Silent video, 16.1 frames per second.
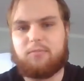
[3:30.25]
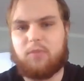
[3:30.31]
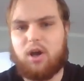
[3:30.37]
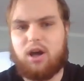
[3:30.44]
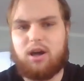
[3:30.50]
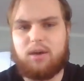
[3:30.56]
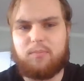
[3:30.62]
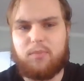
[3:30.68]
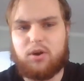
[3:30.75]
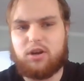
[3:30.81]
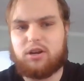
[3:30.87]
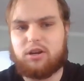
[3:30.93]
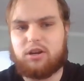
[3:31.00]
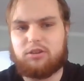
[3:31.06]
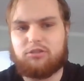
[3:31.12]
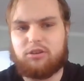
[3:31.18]

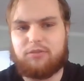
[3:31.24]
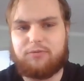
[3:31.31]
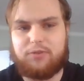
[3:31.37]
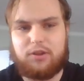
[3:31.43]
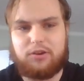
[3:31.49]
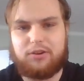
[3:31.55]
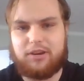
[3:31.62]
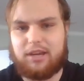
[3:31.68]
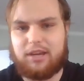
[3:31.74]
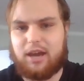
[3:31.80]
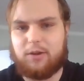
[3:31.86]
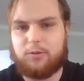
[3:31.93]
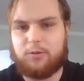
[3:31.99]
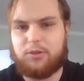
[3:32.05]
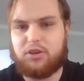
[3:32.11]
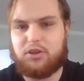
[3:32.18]
Marc-Andre Fleury, I
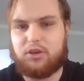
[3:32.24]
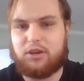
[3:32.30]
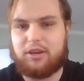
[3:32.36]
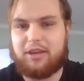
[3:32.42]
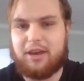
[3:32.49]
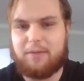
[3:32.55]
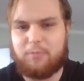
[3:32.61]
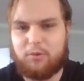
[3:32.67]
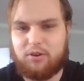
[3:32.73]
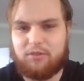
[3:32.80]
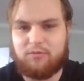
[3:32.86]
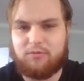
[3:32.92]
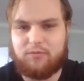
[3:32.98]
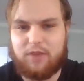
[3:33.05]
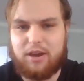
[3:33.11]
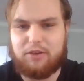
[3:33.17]
don't think you could get
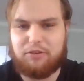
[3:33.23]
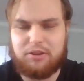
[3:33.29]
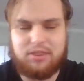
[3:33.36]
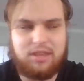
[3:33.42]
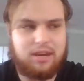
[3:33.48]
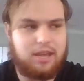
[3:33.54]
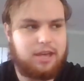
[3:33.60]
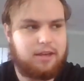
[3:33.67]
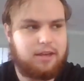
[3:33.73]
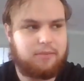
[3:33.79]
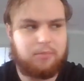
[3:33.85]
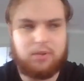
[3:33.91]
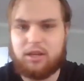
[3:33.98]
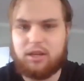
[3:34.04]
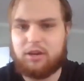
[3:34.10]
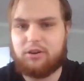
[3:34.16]
more veteran than him,
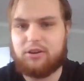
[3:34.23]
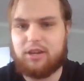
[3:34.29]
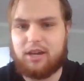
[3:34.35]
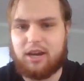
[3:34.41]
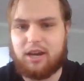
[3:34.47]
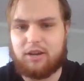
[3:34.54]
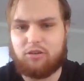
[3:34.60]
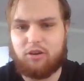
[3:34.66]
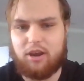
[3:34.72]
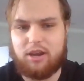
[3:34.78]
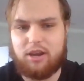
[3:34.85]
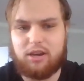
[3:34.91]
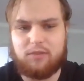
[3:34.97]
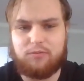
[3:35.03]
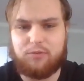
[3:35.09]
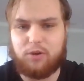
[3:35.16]
literally got
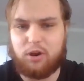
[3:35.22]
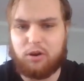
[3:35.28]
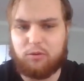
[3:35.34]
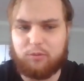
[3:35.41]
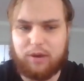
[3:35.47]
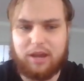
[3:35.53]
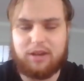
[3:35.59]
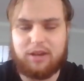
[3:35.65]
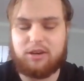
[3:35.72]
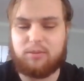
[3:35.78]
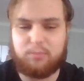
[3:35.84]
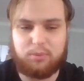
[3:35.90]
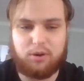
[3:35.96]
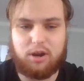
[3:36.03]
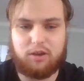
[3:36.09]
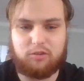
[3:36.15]
traded for a random
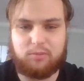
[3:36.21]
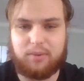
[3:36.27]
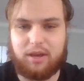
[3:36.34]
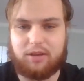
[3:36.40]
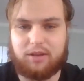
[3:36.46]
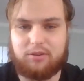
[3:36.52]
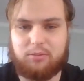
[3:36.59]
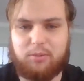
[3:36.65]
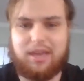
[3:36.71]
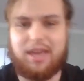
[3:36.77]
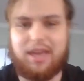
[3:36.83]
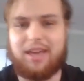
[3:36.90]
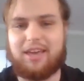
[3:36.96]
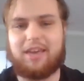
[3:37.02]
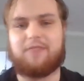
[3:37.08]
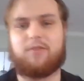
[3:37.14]
prospect. We
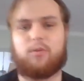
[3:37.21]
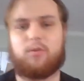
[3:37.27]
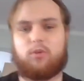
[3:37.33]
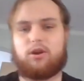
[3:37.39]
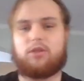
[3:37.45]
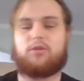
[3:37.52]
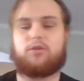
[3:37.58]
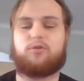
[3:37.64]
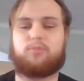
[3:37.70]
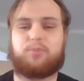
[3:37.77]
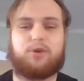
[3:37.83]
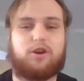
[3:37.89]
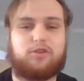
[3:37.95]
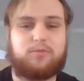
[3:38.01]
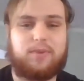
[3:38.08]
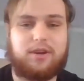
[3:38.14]
can't give up one of those
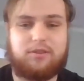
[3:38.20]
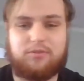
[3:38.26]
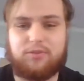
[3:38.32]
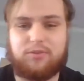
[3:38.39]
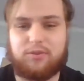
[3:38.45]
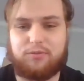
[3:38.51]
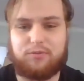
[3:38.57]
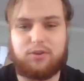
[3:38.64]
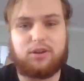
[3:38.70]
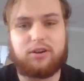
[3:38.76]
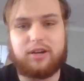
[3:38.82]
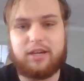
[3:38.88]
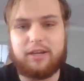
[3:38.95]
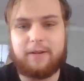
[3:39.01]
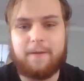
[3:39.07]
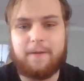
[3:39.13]
prospects for
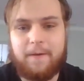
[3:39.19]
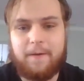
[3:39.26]
Fleury